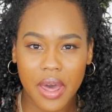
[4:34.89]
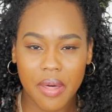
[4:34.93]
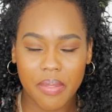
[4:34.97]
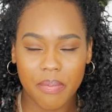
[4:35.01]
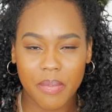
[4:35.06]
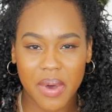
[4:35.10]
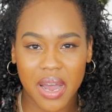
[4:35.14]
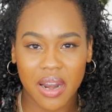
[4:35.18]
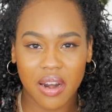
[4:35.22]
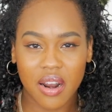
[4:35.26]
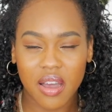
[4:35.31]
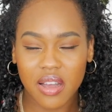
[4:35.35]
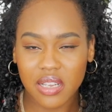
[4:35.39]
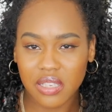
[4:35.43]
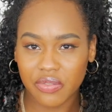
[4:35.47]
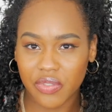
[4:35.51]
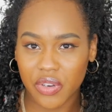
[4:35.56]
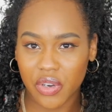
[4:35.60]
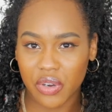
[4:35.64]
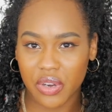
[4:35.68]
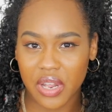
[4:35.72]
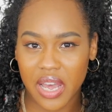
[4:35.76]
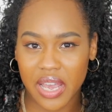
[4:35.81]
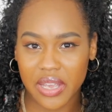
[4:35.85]
my last
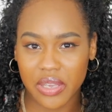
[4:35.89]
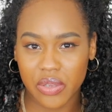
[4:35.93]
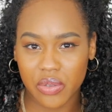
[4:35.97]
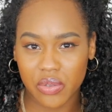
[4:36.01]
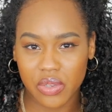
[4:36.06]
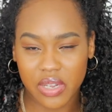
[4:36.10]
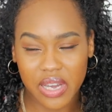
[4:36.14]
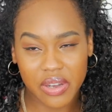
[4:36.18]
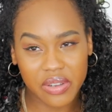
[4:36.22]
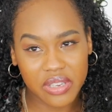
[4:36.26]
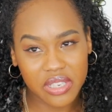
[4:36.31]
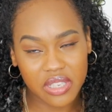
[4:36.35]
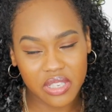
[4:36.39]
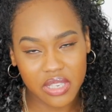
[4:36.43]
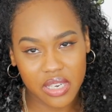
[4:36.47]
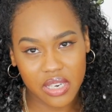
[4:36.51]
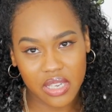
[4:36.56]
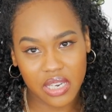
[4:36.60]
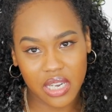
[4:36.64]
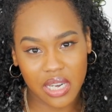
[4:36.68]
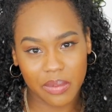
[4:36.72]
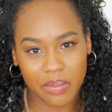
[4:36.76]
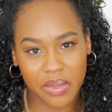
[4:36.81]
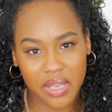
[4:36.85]
video that I used, I'll insert
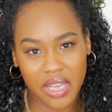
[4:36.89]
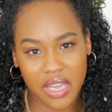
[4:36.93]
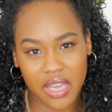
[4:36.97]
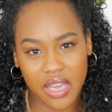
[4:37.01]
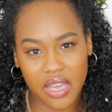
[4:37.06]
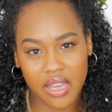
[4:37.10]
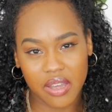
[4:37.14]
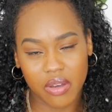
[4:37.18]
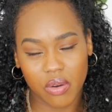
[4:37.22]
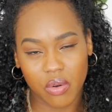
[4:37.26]
the clip here,